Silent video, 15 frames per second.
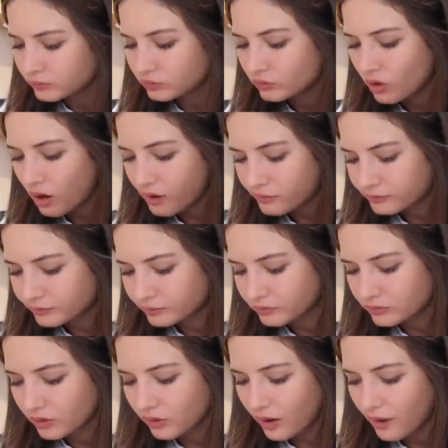
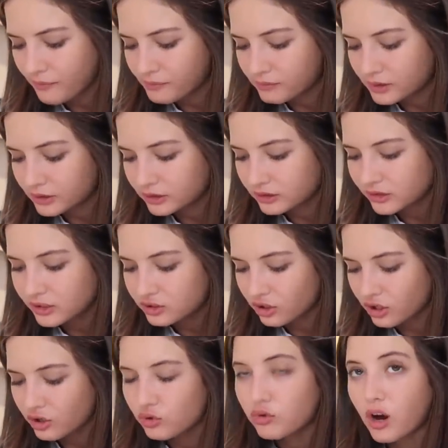I literally
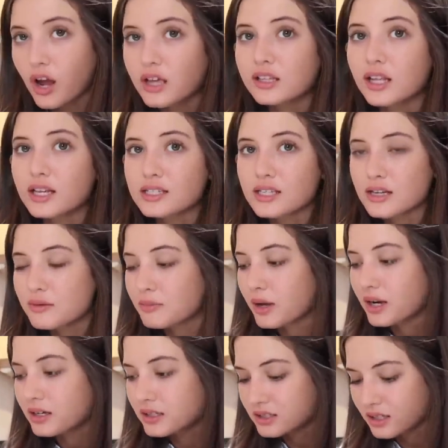started crying last night in
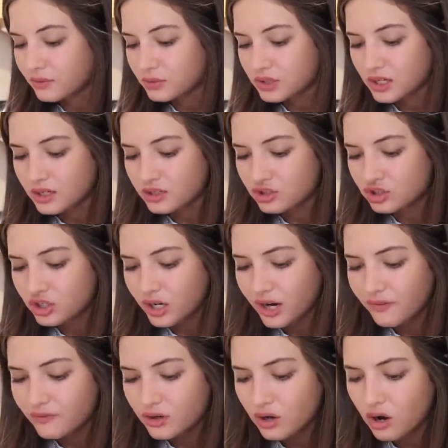bed because I was like, should
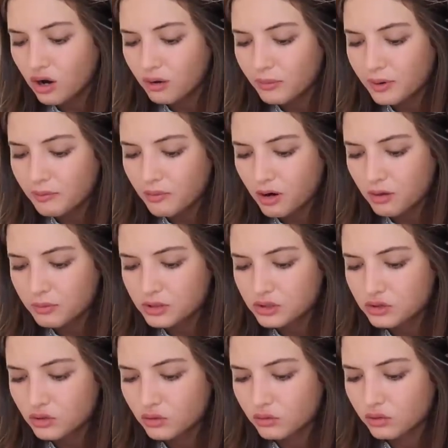I even call my mom in
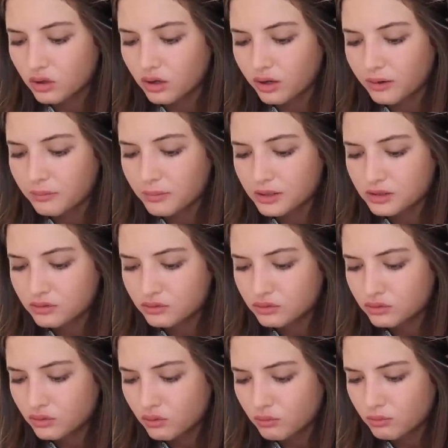so long? I miss her
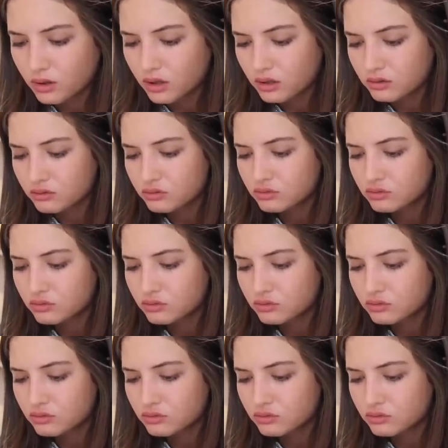so much.